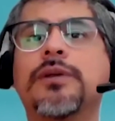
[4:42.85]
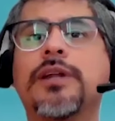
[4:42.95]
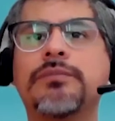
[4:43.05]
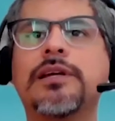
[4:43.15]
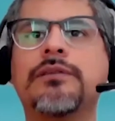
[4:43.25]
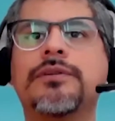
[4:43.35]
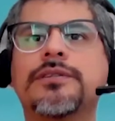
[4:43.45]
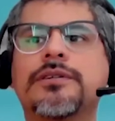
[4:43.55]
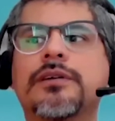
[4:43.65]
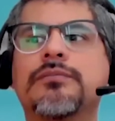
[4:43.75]
But I believe it
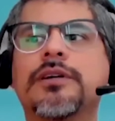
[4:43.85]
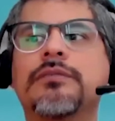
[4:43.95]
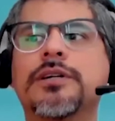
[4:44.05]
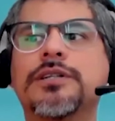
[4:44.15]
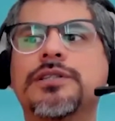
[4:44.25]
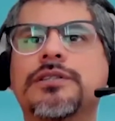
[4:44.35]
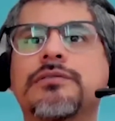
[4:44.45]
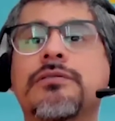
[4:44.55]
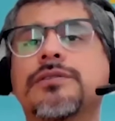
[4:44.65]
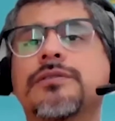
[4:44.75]
is going to be much easier
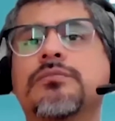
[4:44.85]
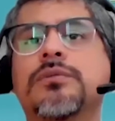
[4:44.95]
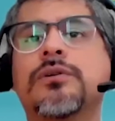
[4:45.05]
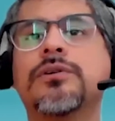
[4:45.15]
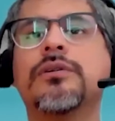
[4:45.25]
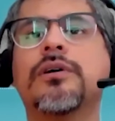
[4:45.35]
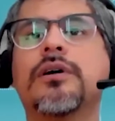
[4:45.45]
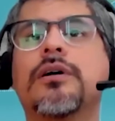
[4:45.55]
for us to deploy